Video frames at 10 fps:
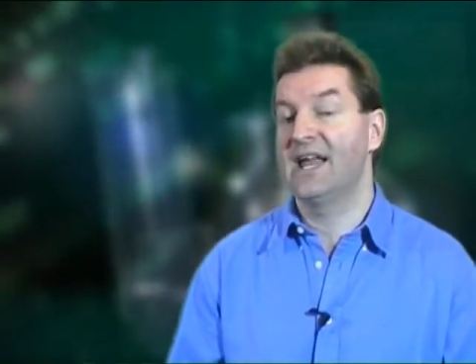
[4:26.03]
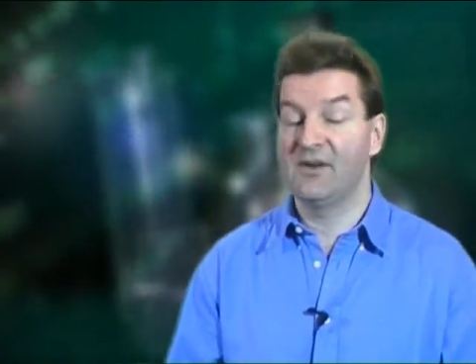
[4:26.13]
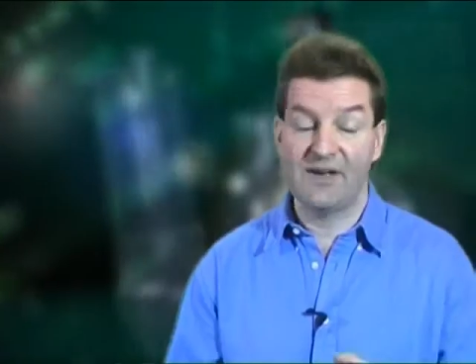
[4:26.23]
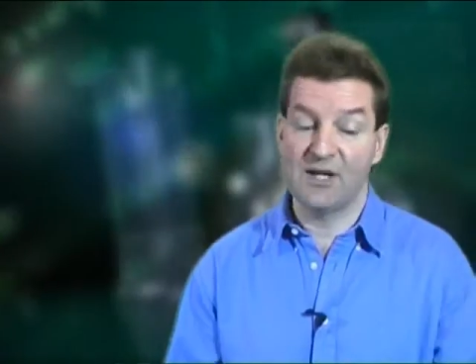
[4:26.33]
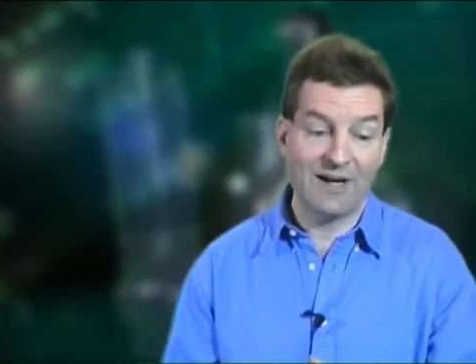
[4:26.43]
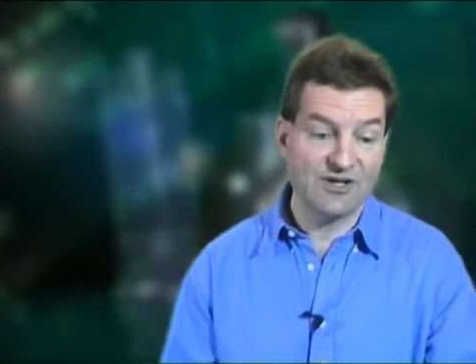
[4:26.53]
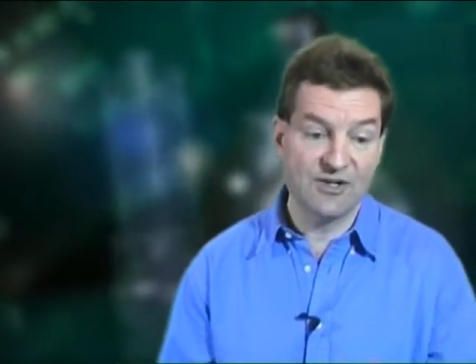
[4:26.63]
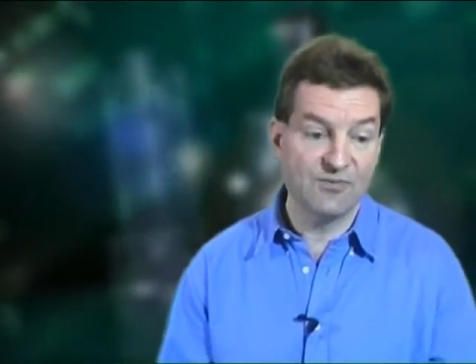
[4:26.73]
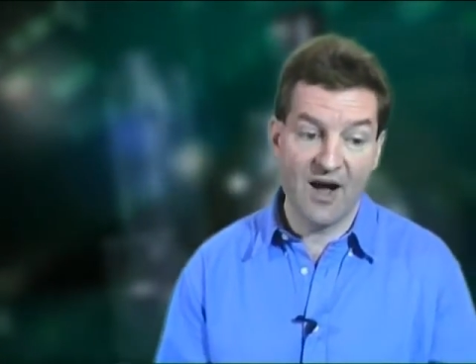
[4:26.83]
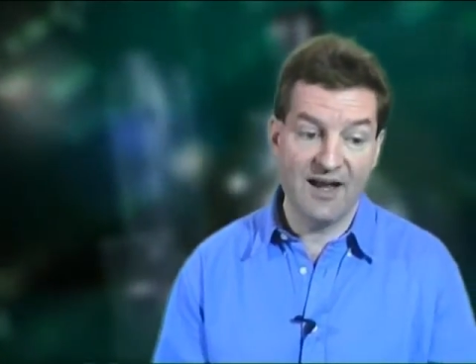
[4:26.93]
And in fact, you
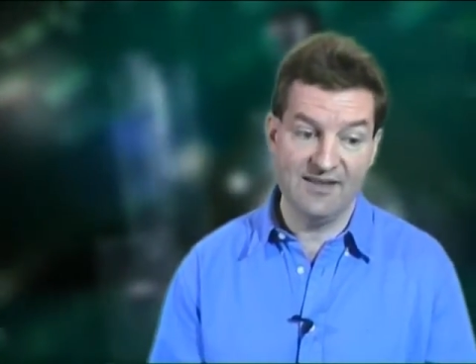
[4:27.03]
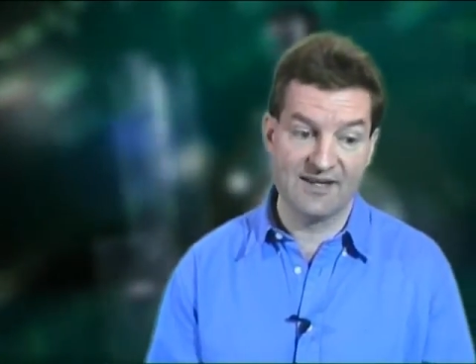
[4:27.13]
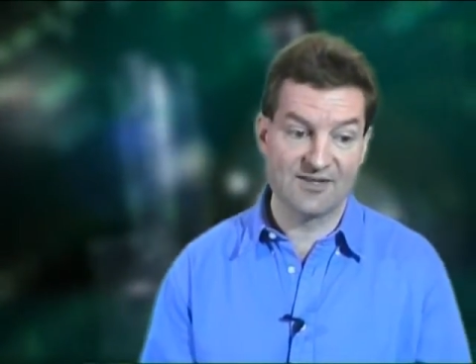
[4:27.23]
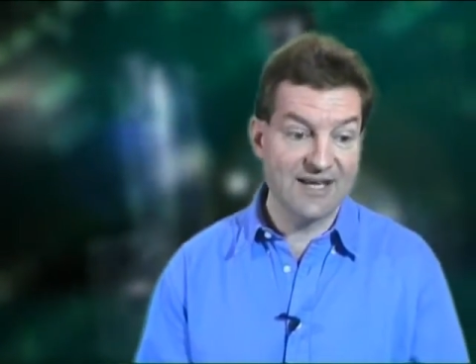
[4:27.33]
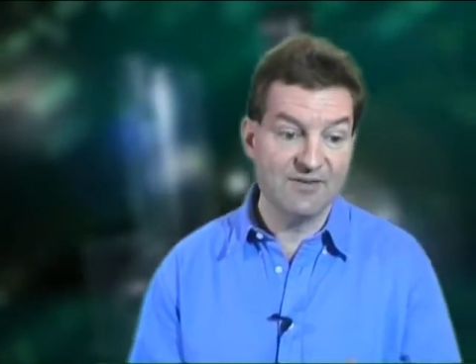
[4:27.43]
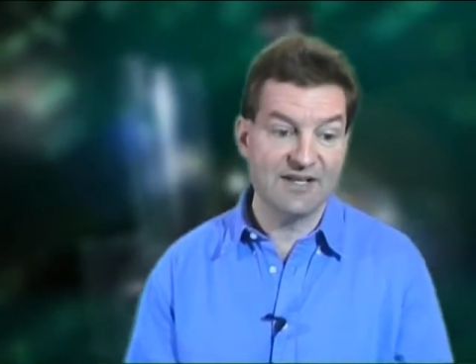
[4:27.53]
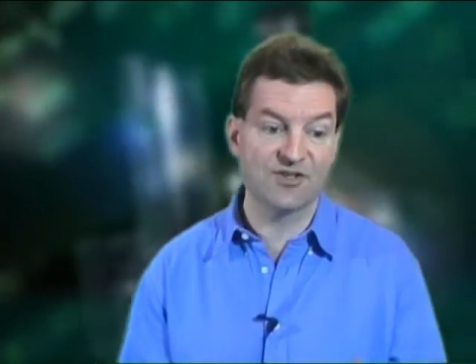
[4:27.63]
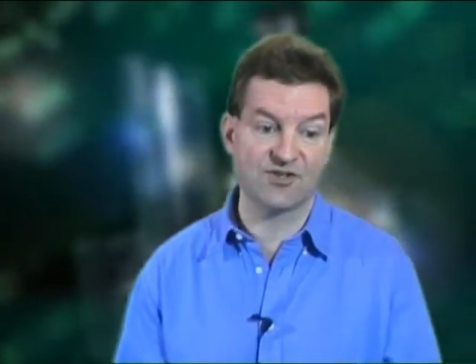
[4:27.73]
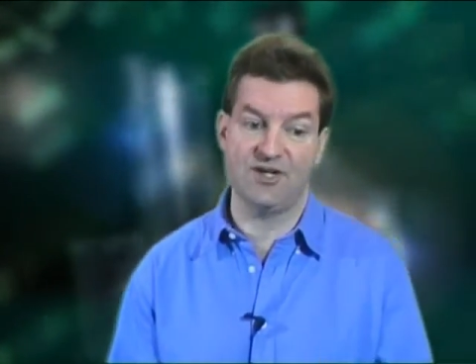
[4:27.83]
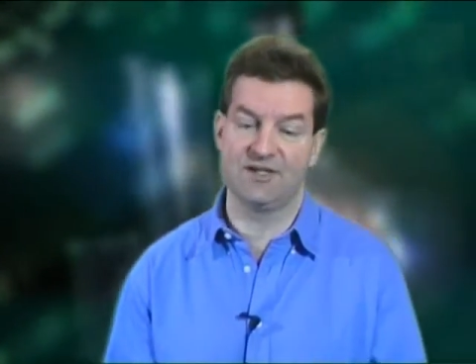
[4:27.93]
actually find this even in
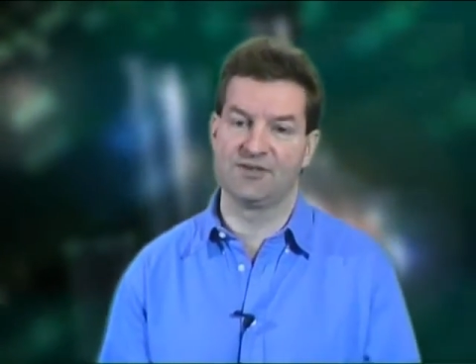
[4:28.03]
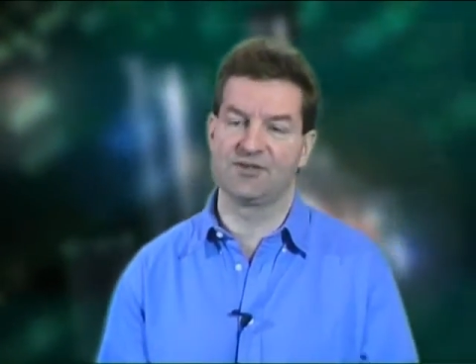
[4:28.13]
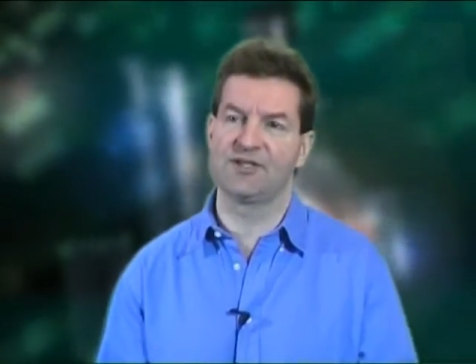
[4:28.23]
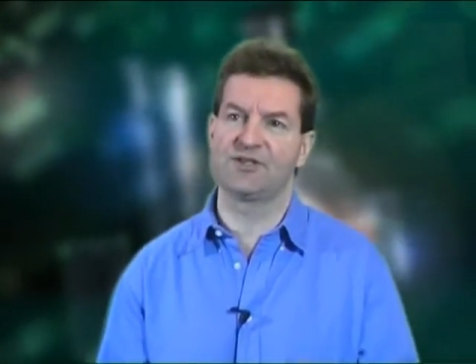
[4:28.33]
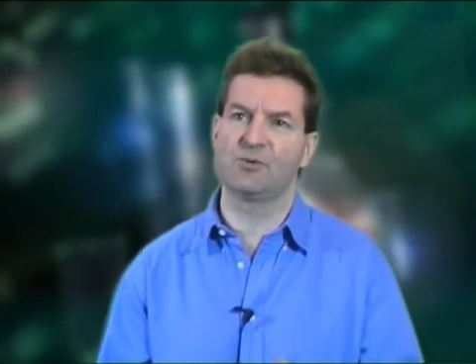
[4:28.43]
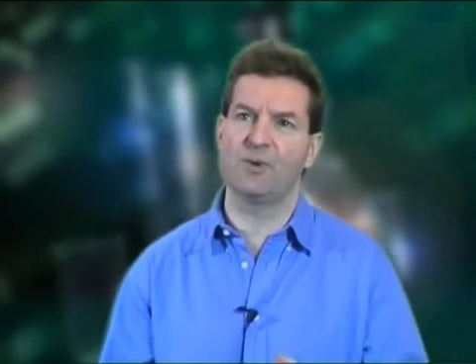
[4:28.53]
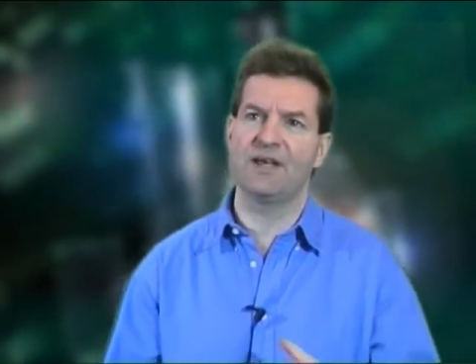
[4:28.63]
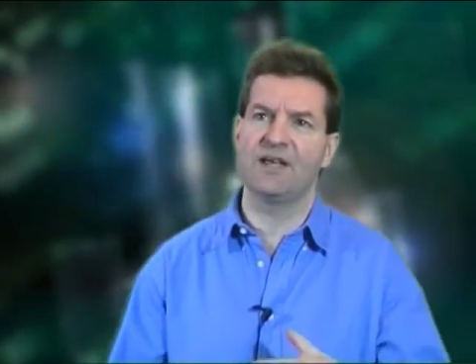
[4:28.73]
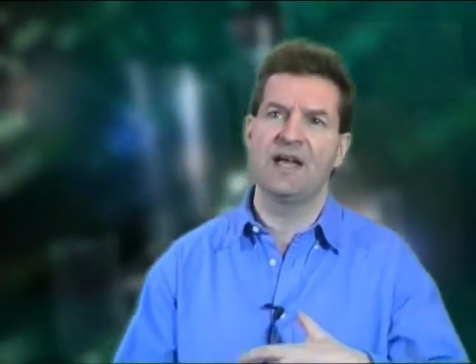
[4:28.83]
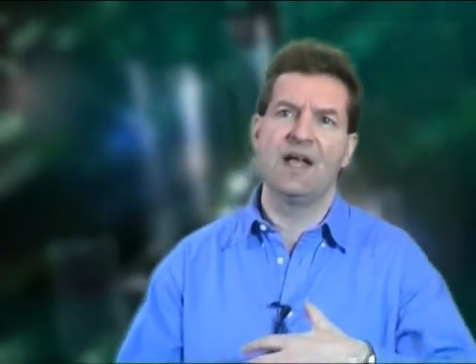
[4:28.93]
science, is that
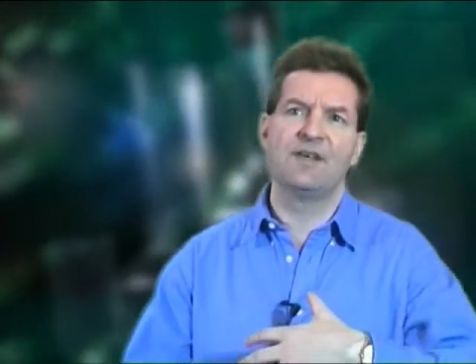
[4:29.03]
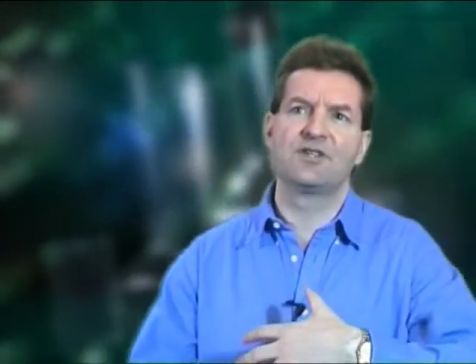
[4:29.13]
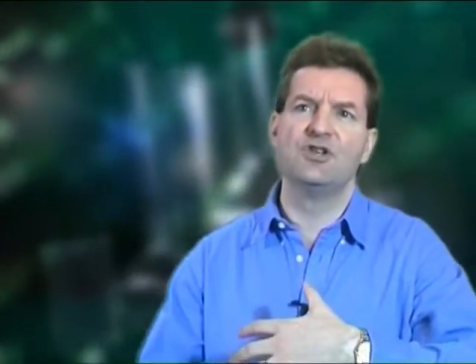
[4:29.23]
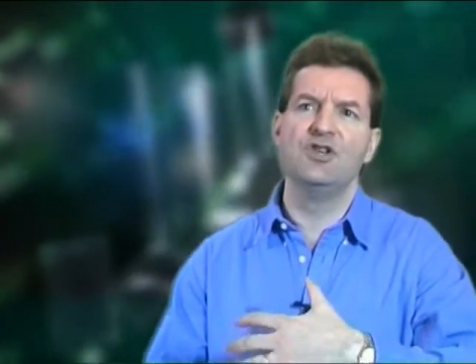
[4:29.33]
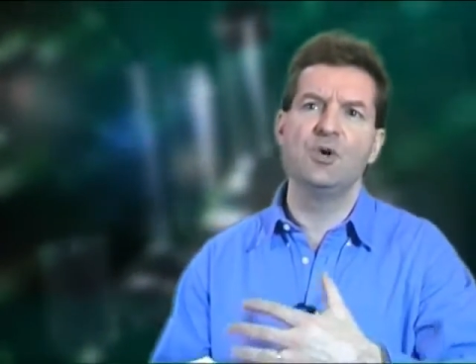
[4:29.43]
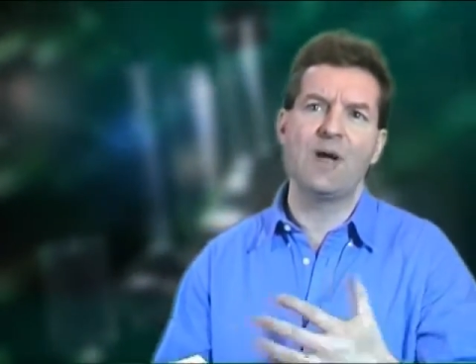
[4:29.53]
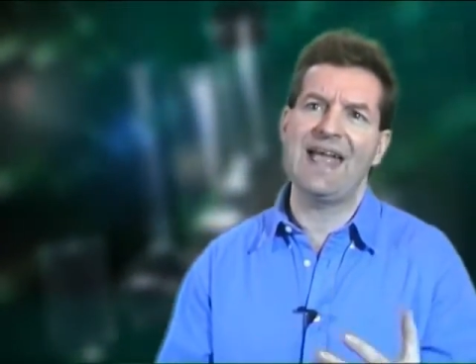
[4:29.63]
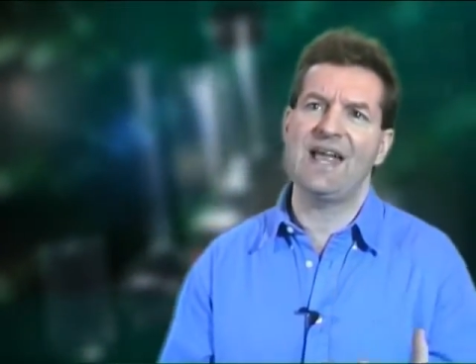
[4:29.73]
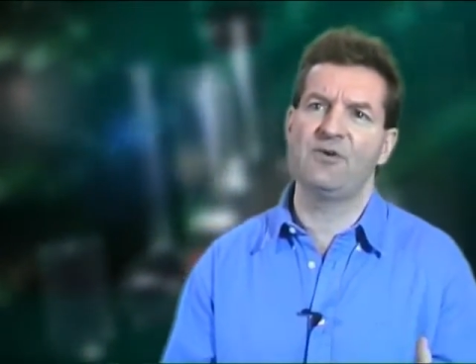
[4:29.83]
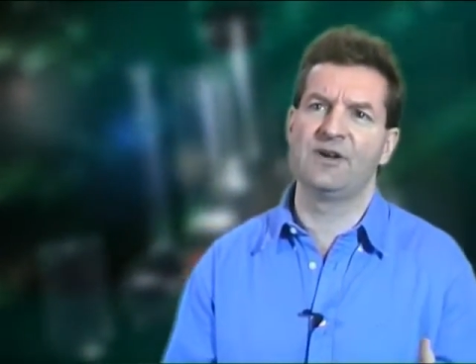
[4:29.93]
when there's a new
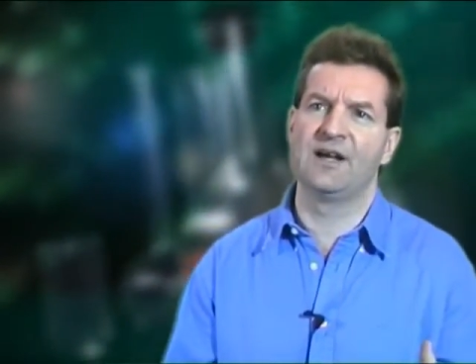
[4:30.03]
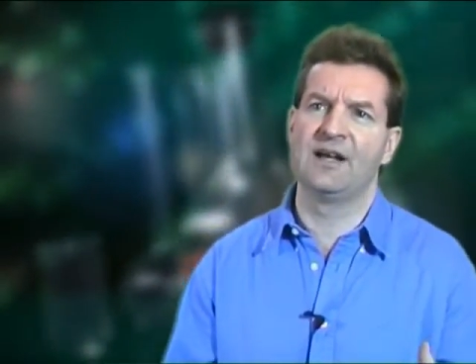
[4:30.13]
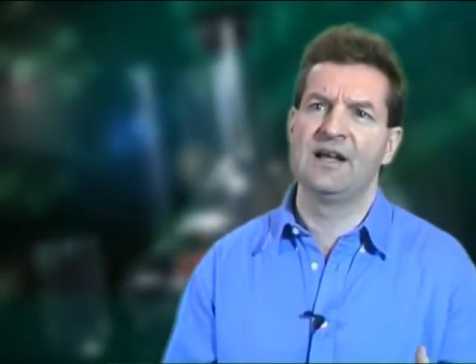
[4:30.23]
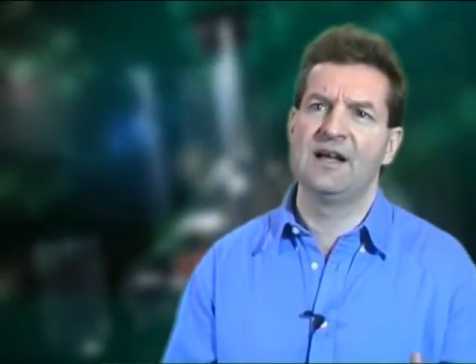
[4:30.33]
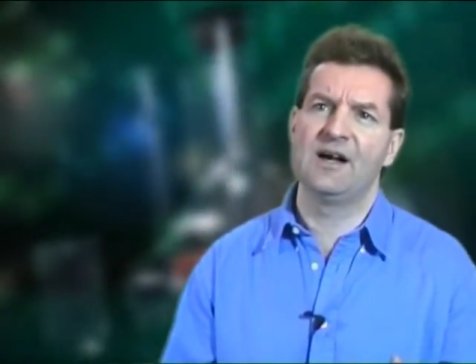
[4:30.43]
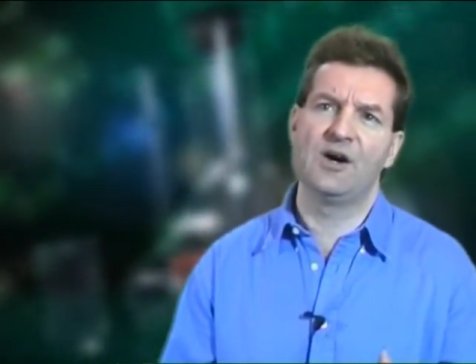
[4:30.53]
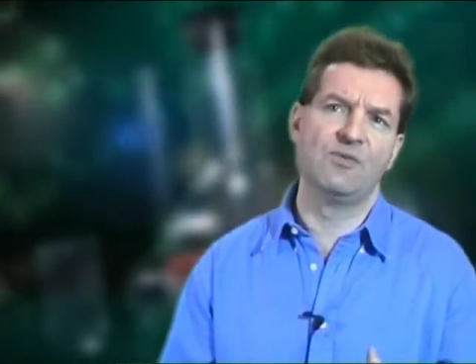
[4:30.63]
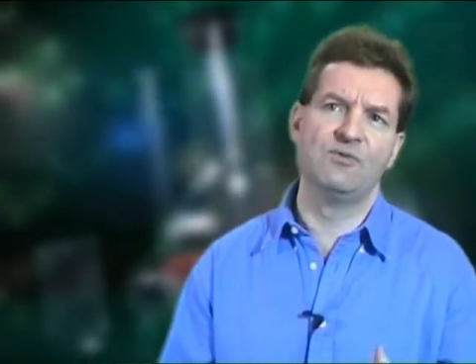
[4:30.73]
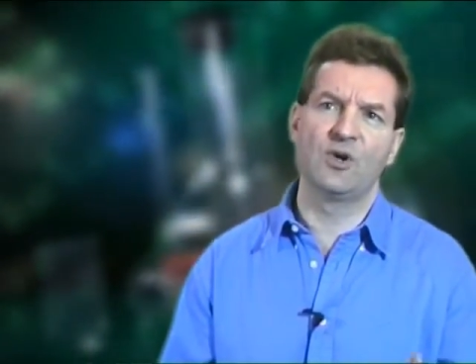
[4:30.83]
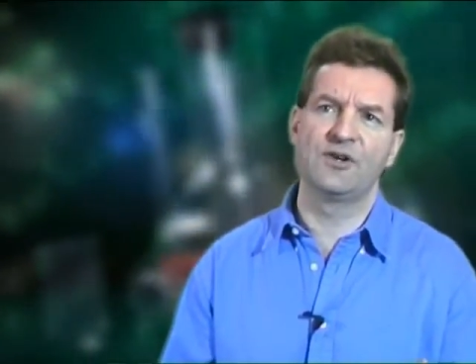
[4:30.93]
area
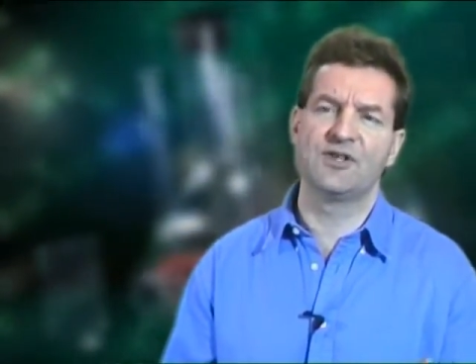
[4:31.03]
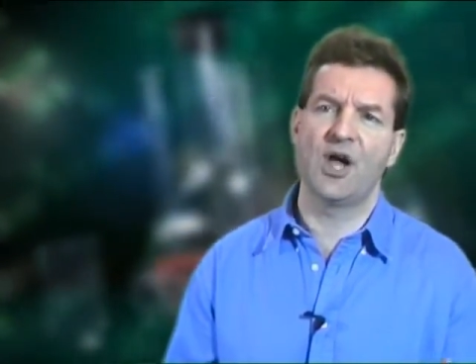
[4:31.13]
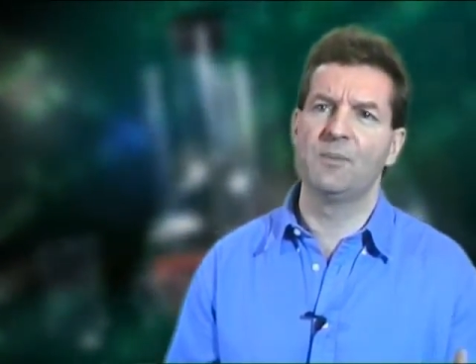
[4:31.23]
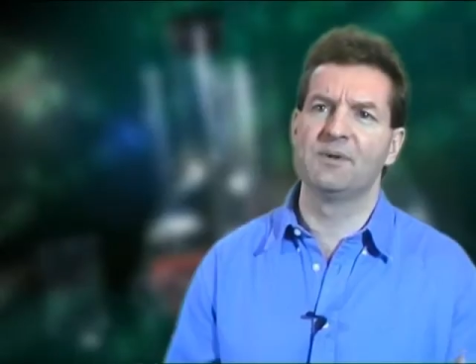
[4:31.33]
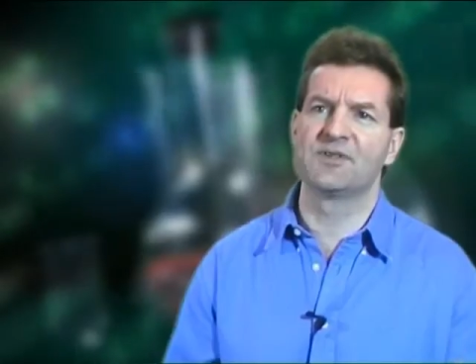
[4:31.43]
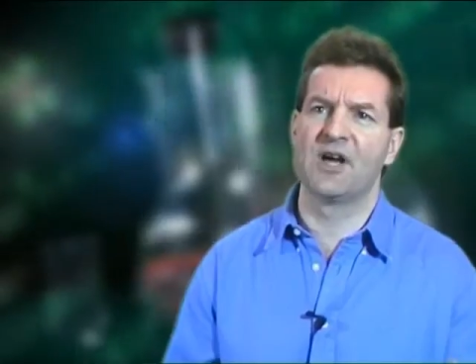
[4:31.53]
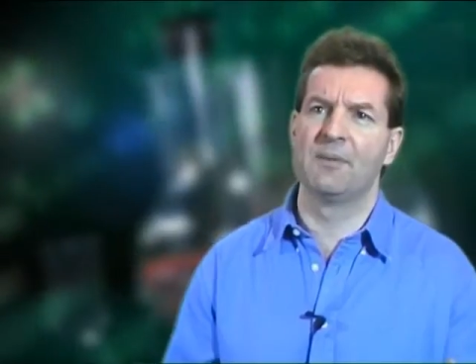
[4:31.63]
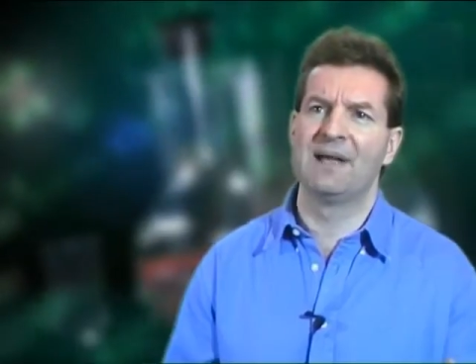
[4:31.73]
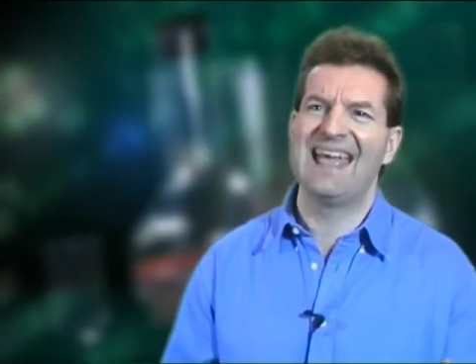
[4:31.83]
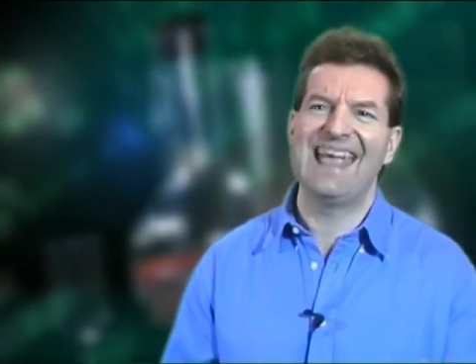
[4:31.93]
of knowledge that opens
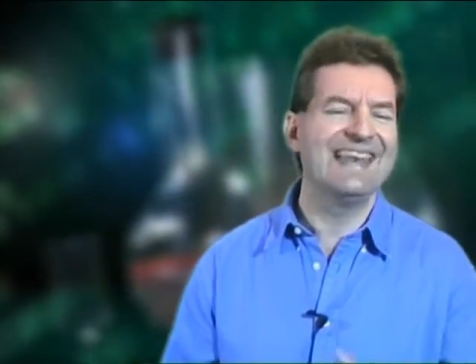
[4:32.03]
up,